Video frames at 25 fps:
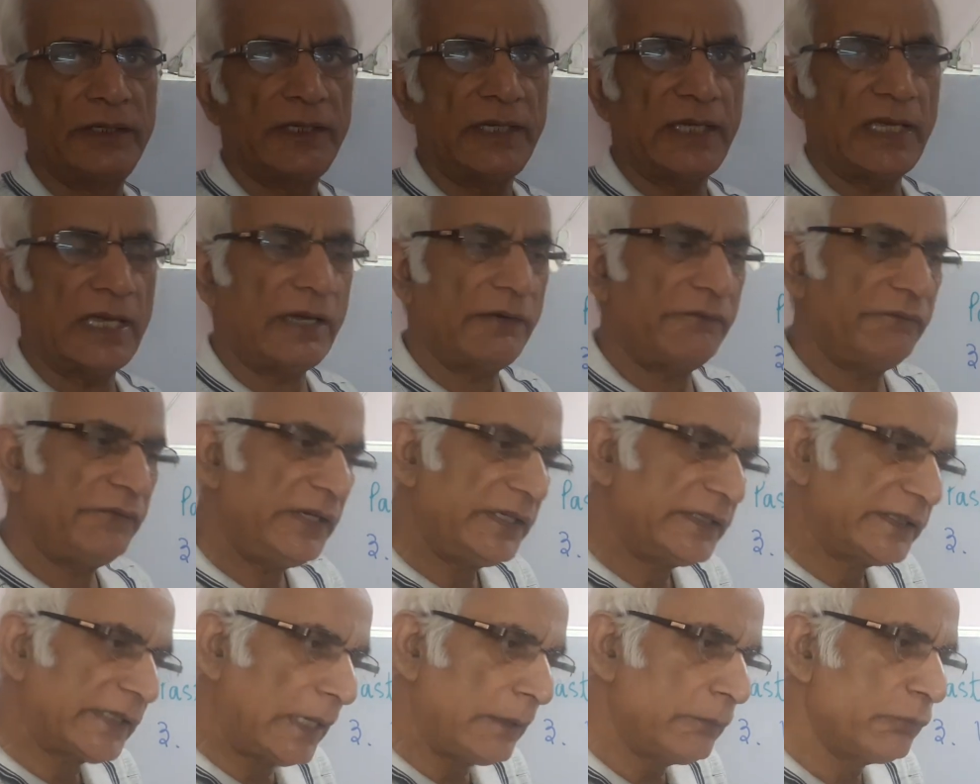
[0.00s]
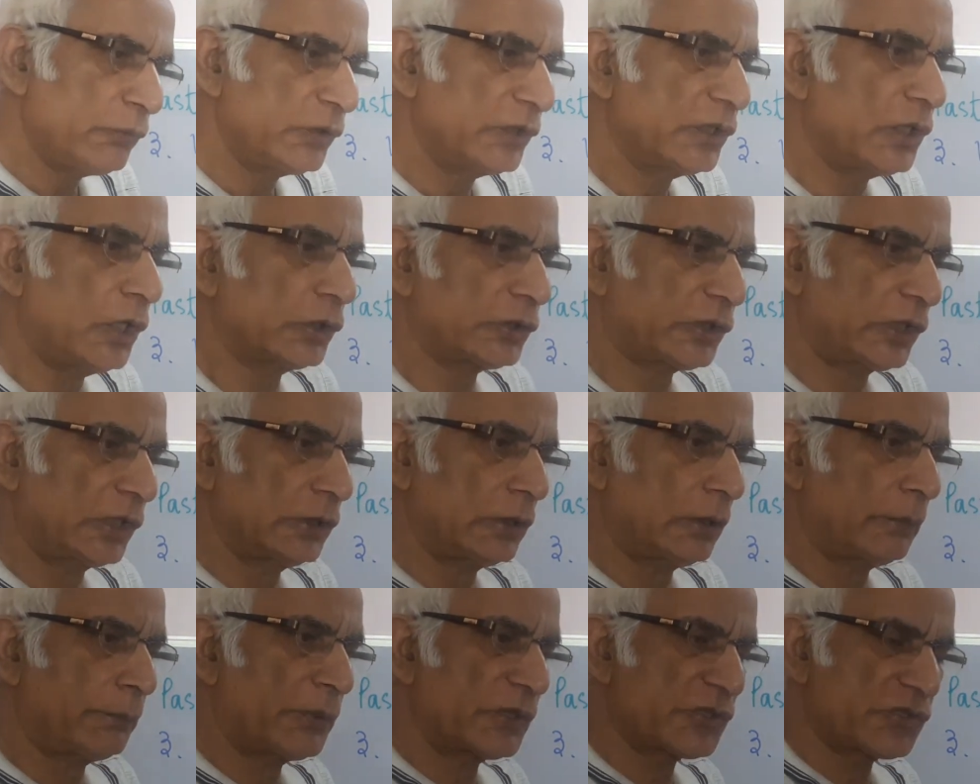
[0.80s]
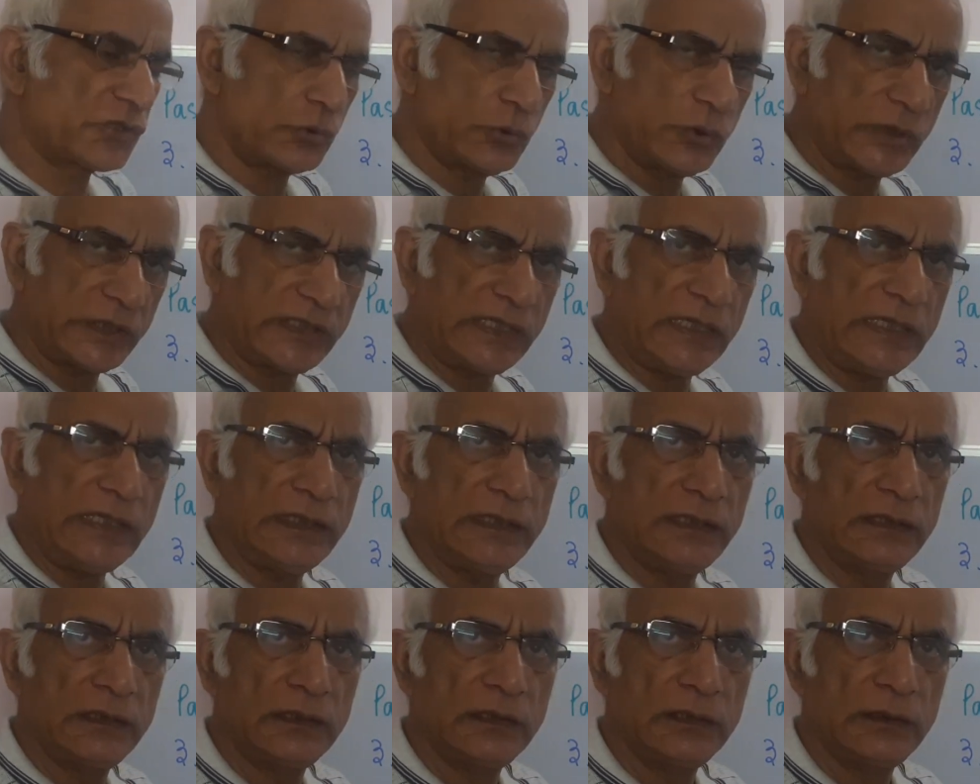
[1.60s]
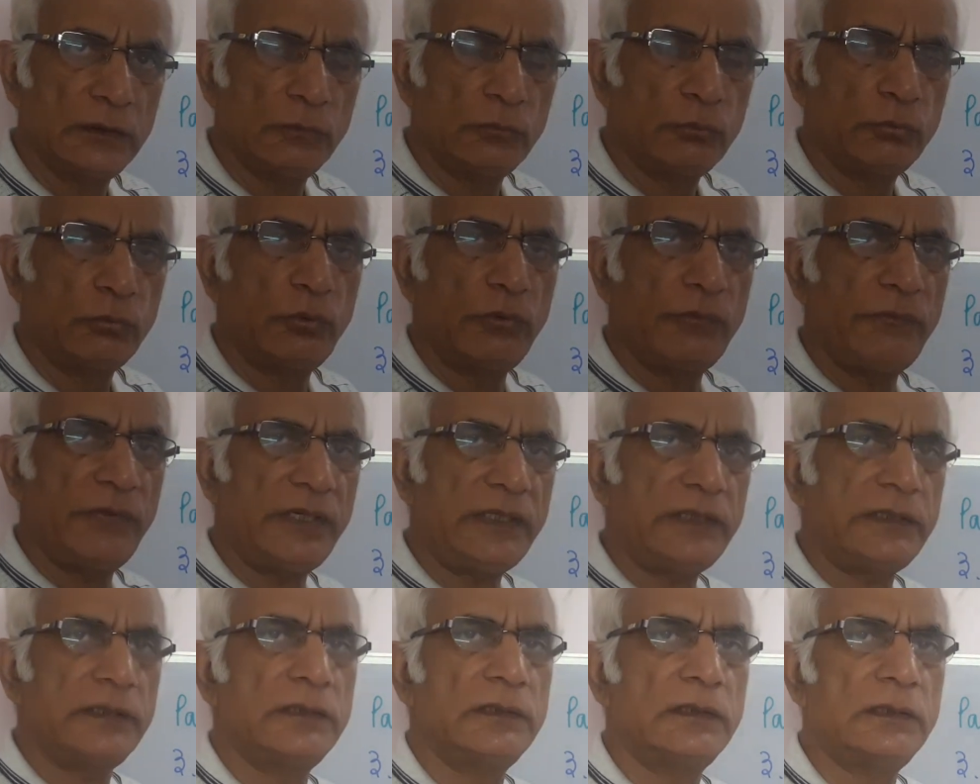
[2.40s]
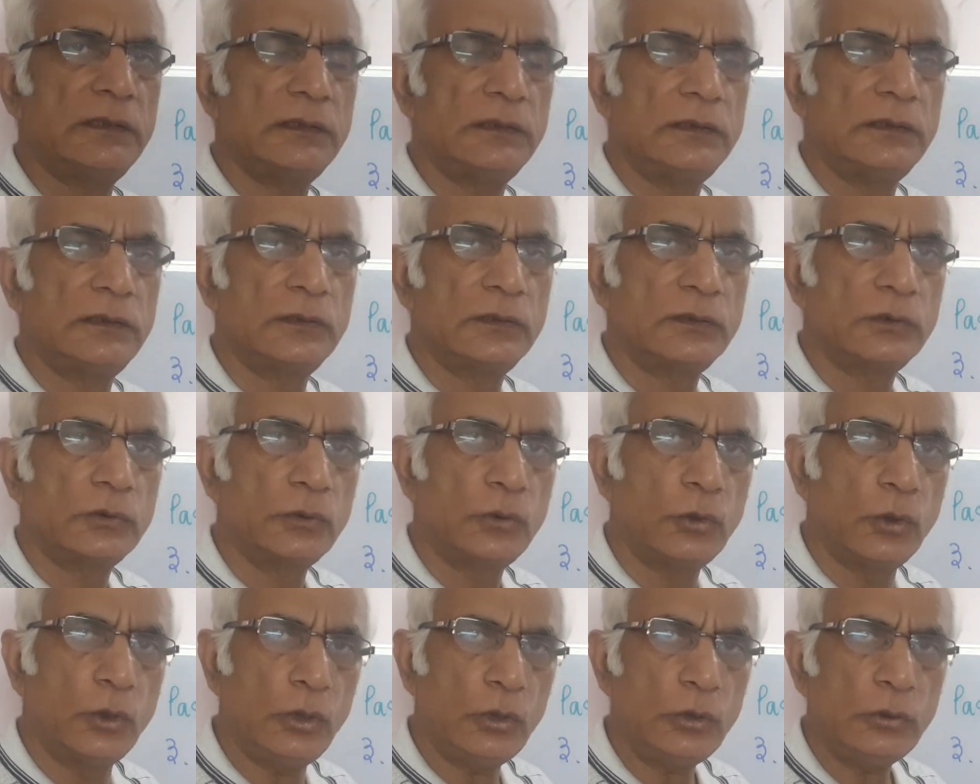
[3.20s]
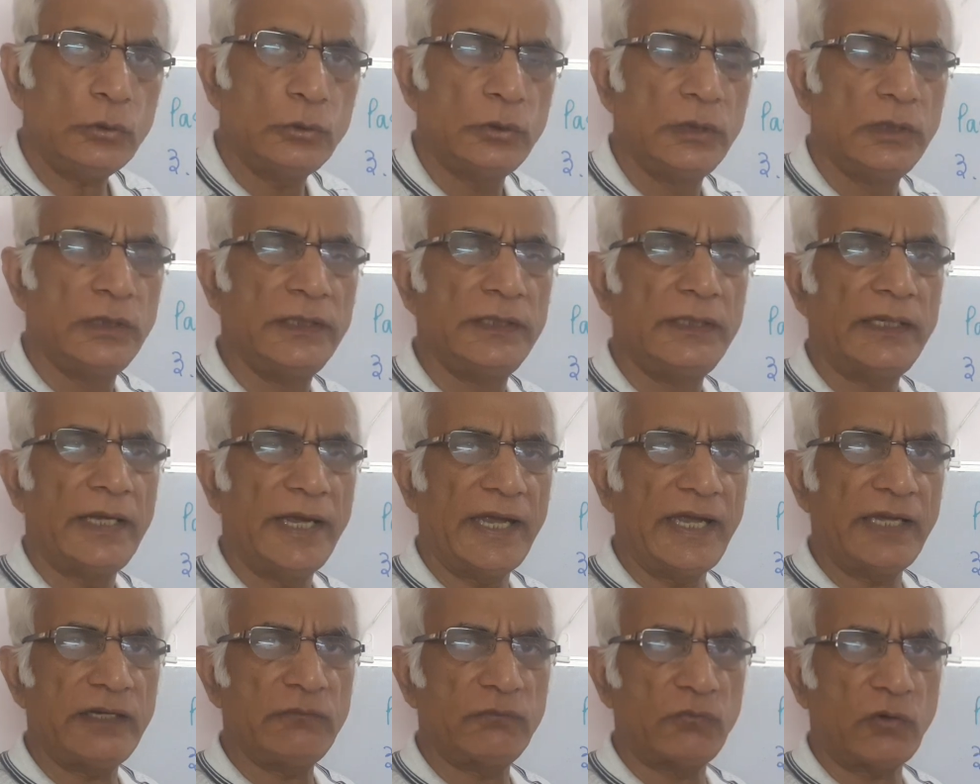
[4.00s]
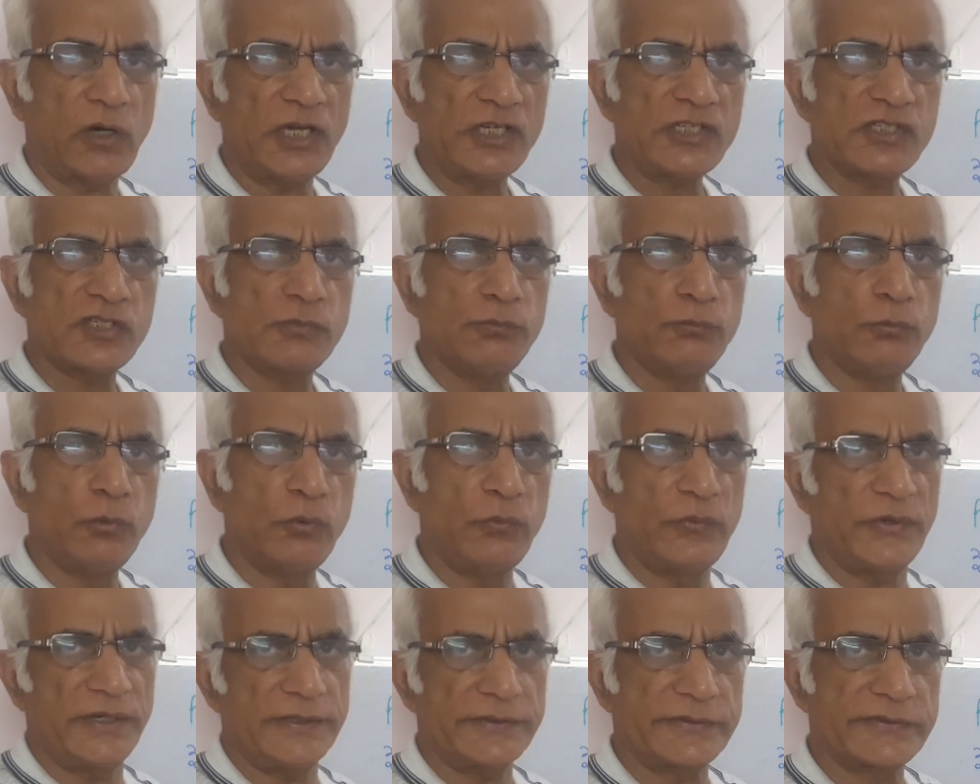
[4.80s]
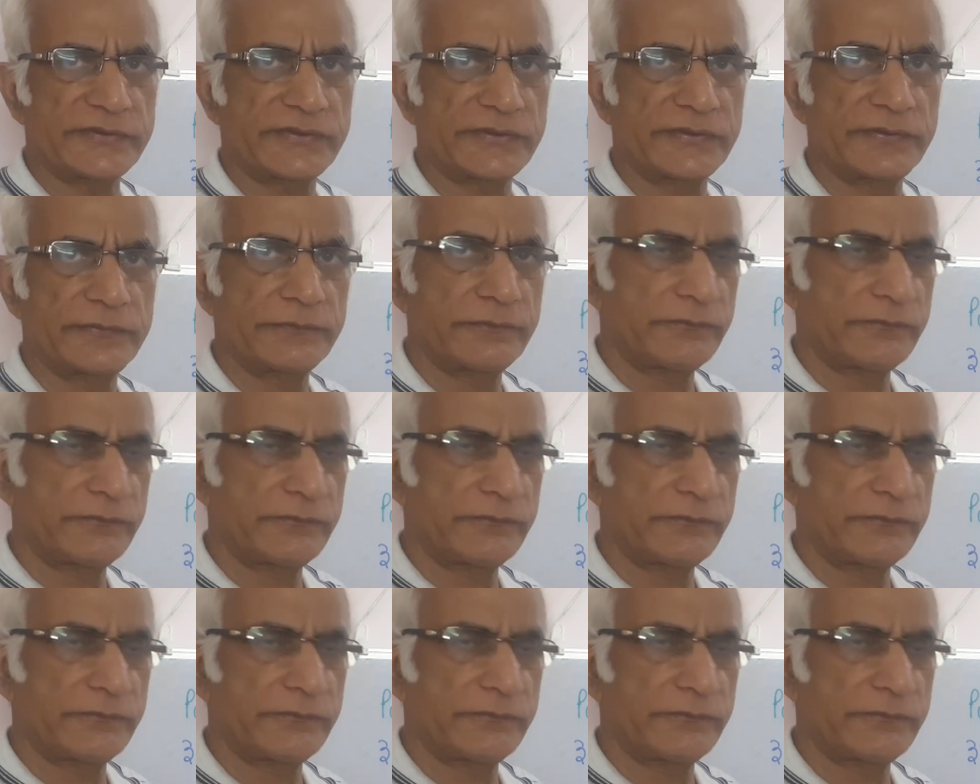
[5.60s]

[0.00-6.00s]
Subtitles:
Every time we got an opportunity, we would go and watch movies.